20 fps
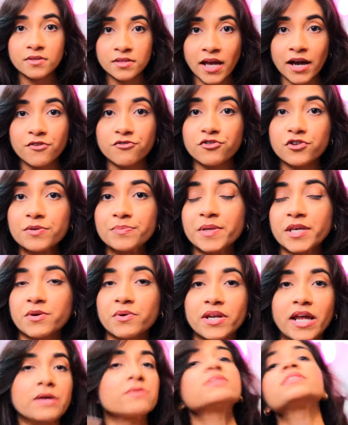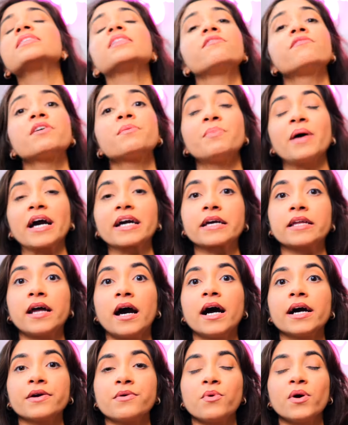Now, for me, when I was living back in
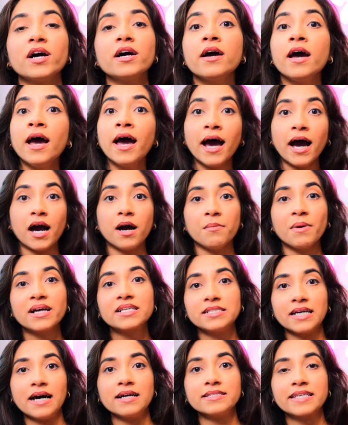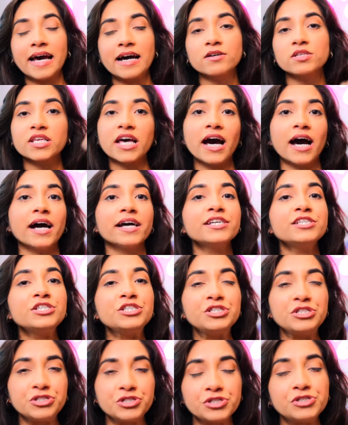Iowa at my dad's house, I
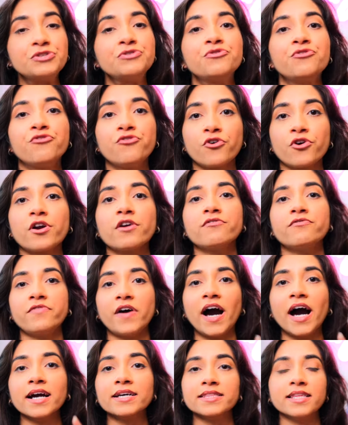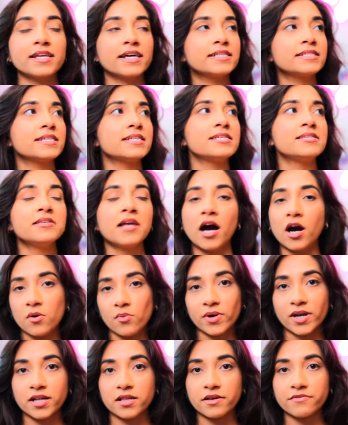knew for a fact that I did not
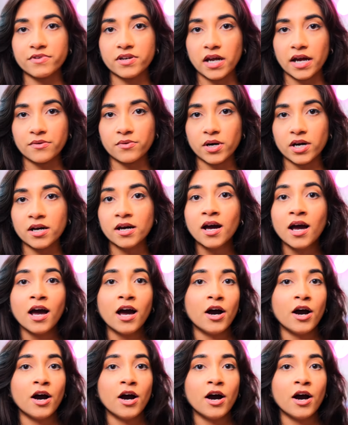want to live in Iowa.